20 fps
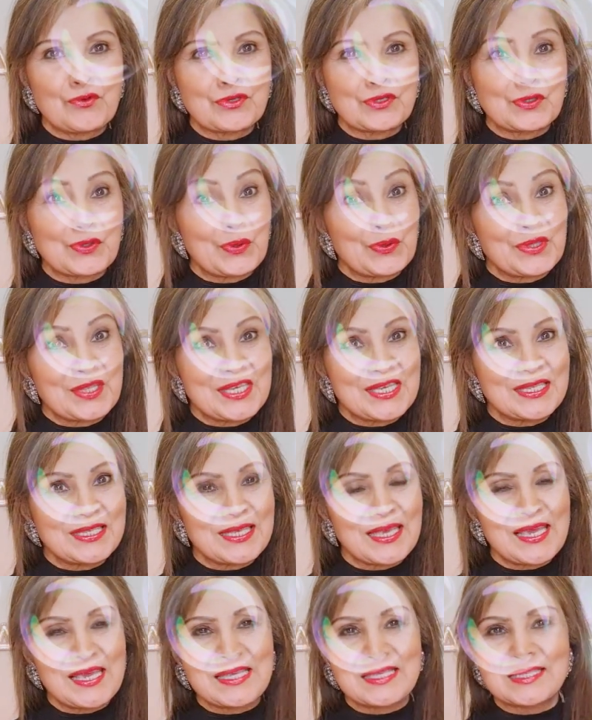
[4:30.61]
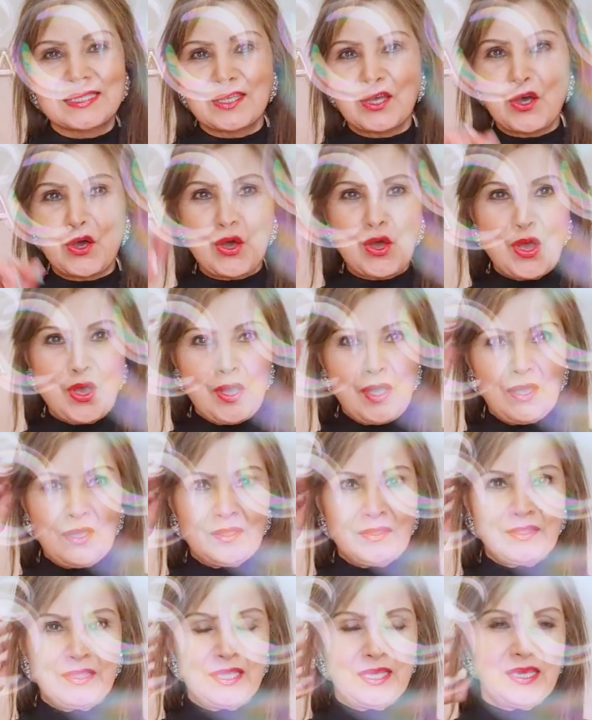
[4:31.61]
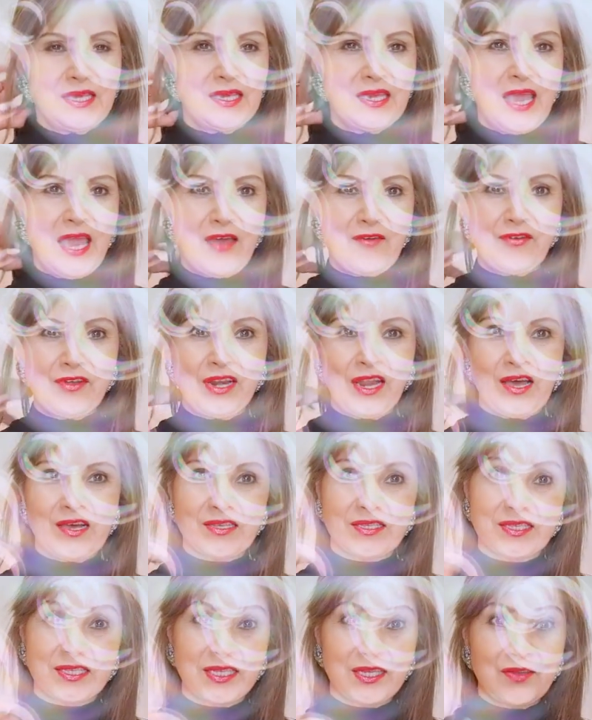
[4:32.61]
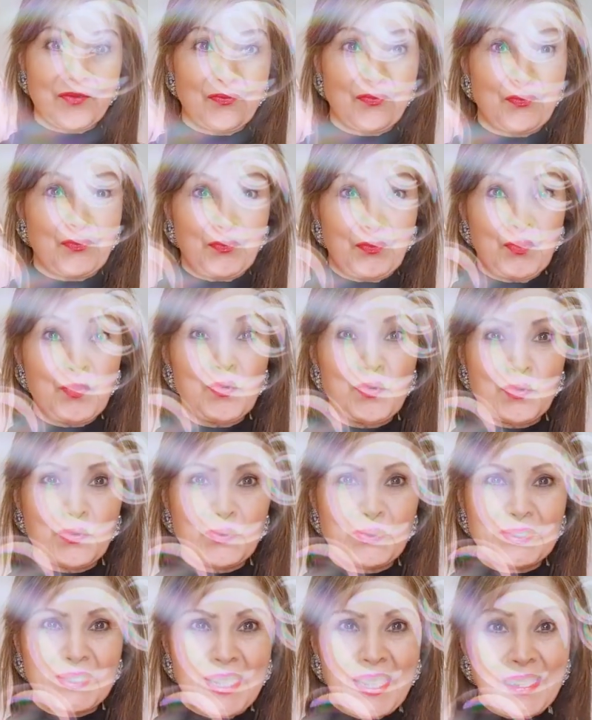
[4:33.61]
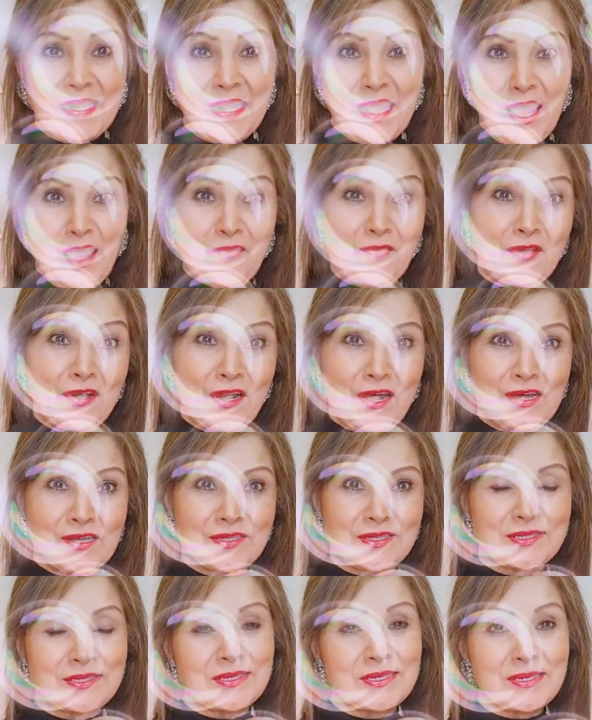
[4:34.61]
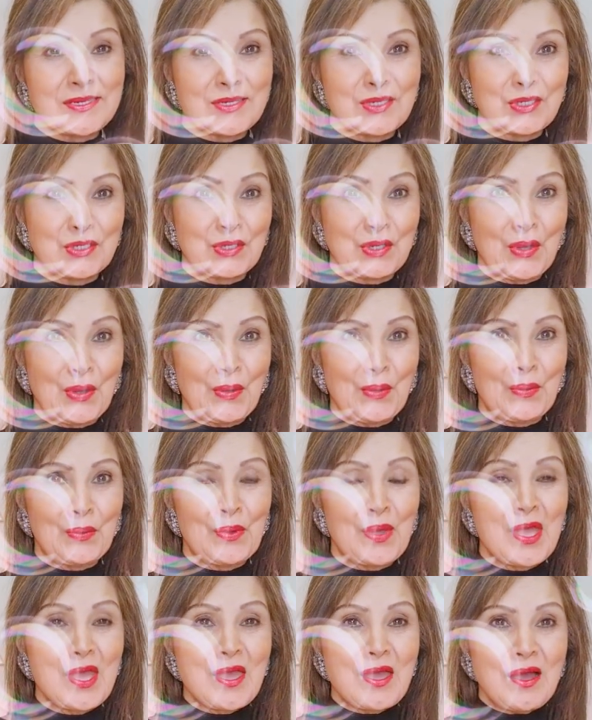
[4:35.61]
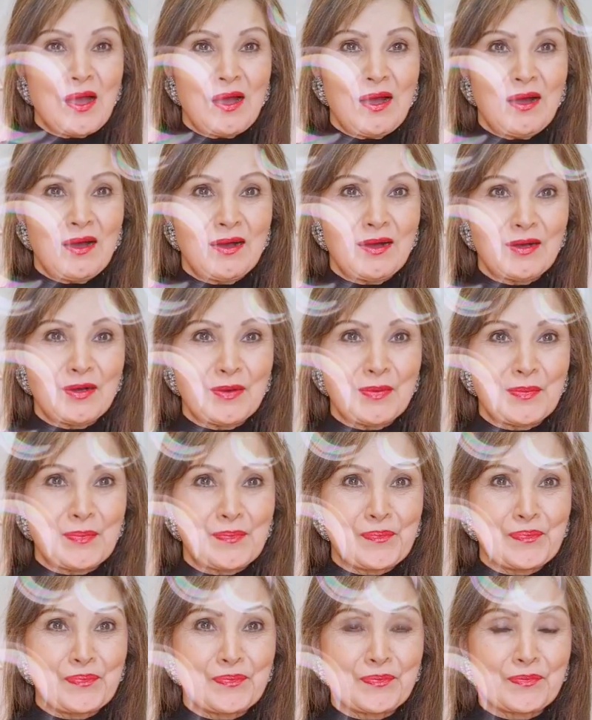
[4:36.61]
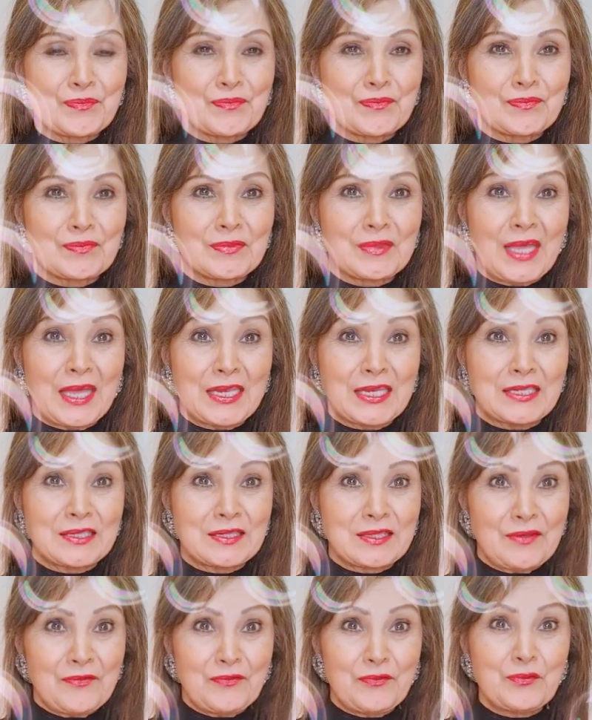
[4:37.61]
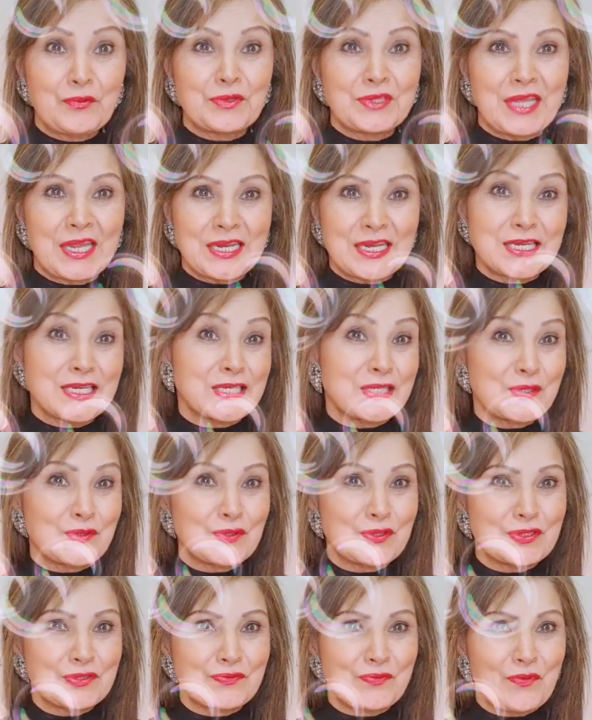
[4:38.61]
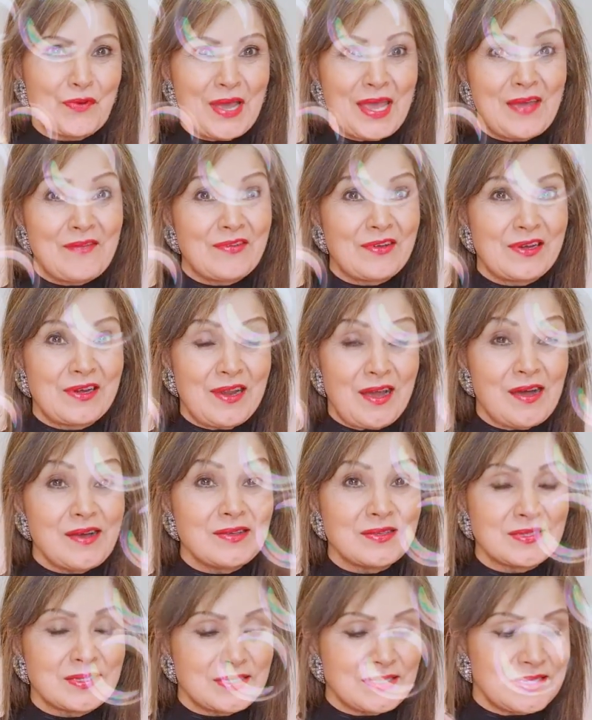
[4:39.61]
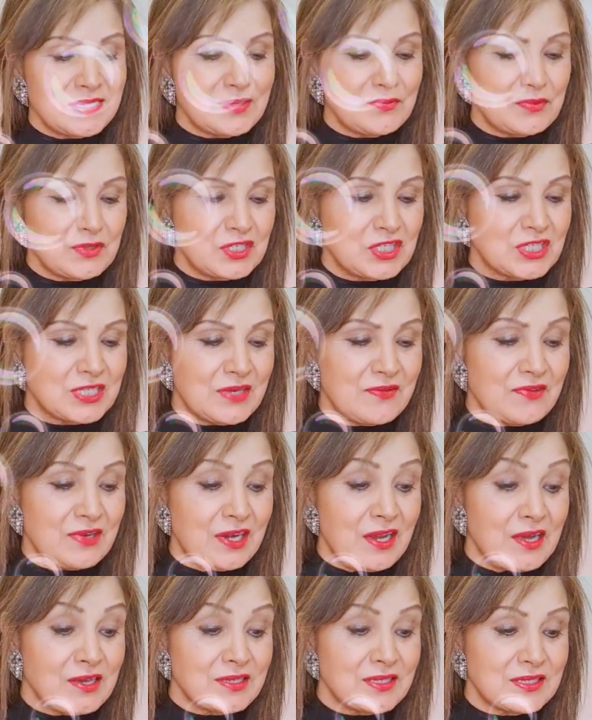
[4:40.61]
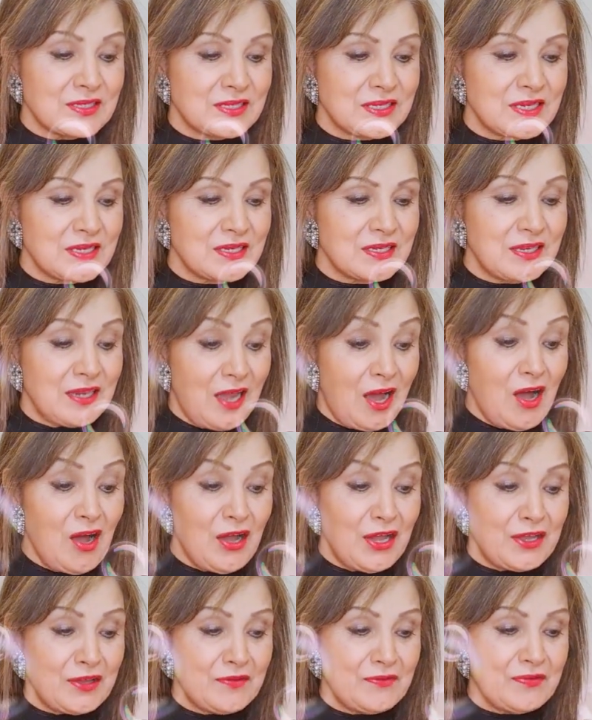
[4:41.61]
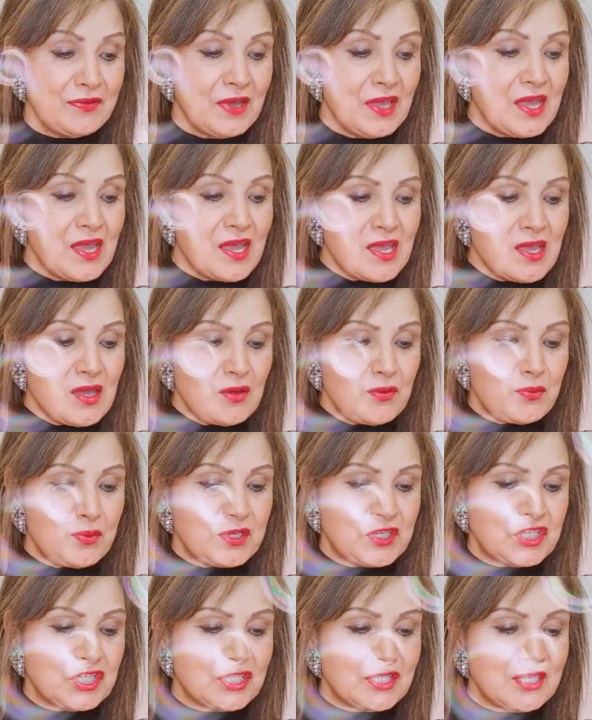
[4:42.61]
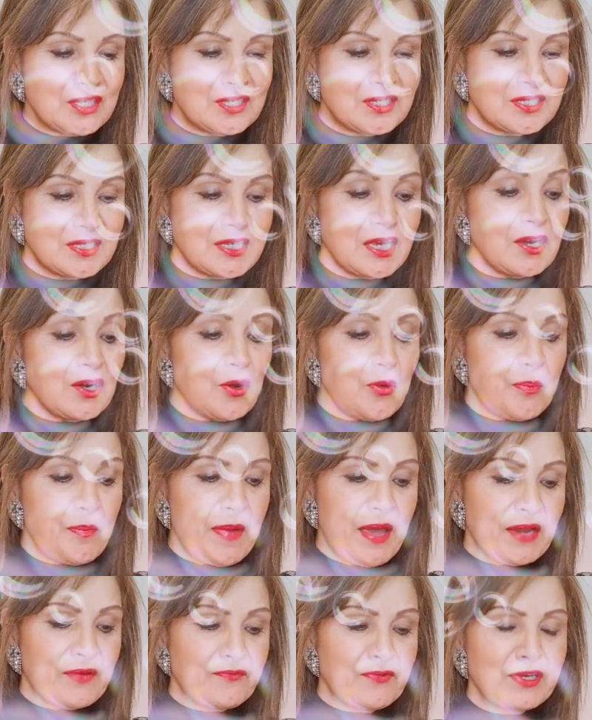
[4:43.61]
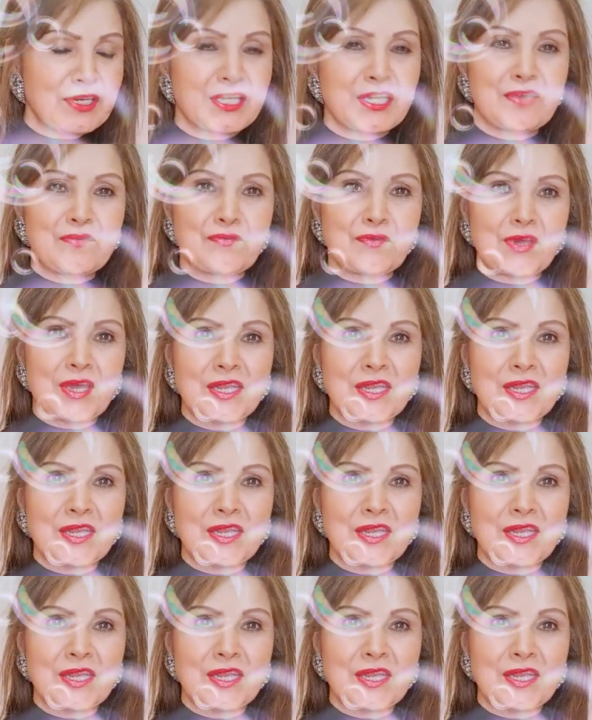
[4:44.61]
So this is the everlasting food and everlasting, you know, that the food that endures for everlasting, which is everlasting life, which the Son of Man will give you.